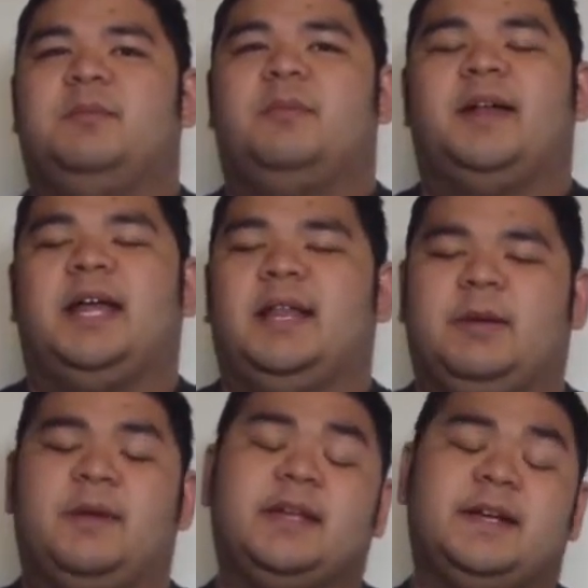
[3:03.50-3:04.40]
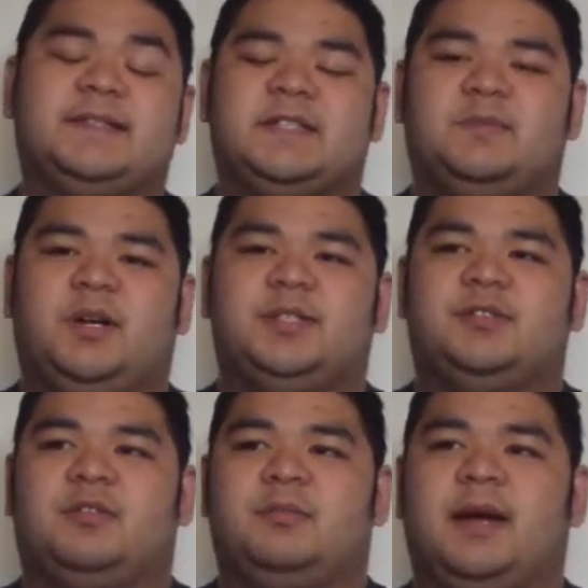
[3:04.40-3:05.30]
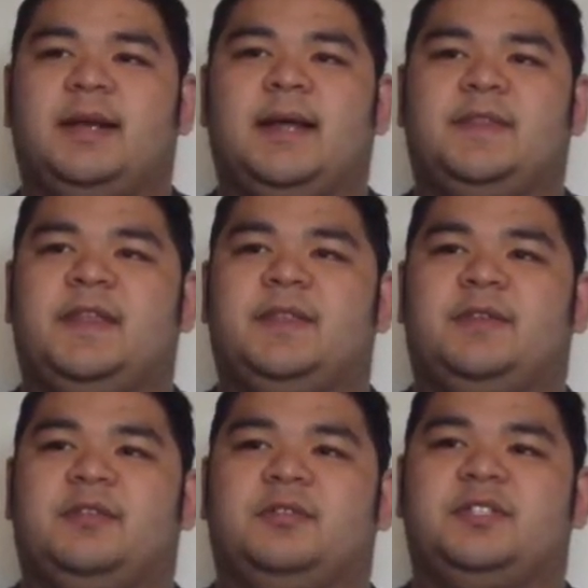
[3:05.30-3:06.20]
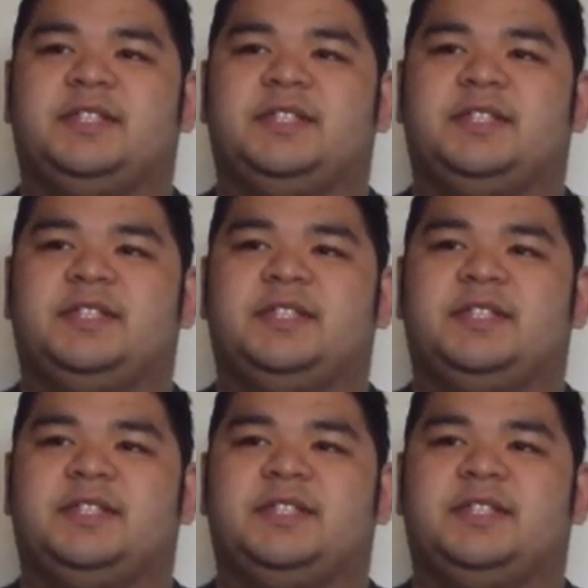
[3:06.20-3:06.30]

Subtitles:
might not like my guns as much, or might not think they're as